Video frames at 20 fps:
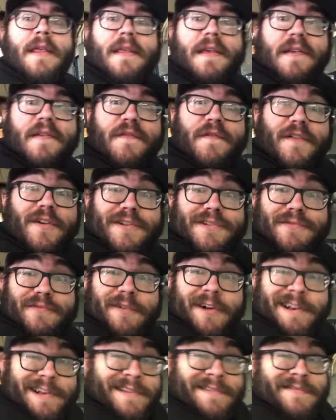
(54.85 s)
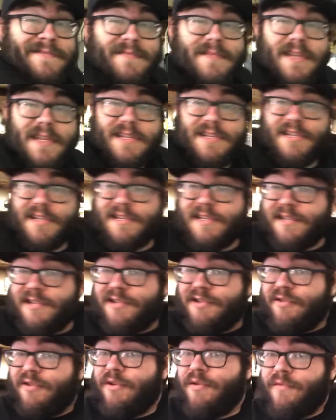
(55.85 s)
this first one is just to
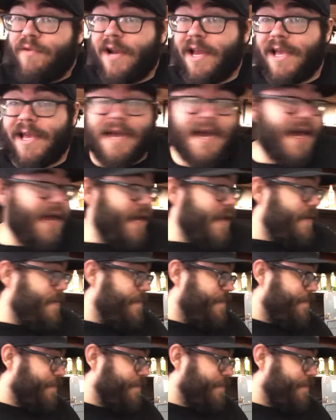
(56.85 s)
show you what I got.